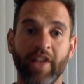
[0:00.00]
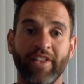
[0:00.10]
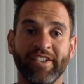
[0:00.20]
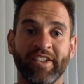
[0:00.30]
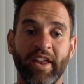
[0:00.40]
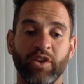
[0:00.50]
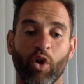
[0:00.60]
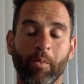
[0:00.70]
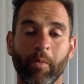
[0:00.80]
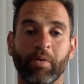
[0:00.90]
This is a
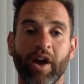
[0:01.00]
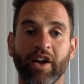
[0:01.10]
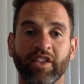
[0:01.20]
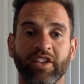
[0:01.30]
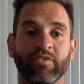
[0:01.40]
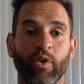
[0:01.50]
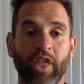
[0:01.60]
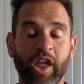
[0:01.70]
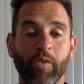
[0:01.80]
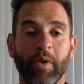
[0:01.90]
normal practice for
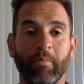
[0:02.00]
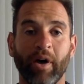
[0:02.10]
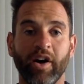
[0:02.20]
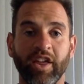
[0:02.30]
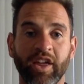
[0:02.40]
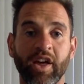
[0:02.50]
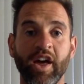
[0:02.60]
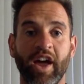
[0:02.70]
the human body,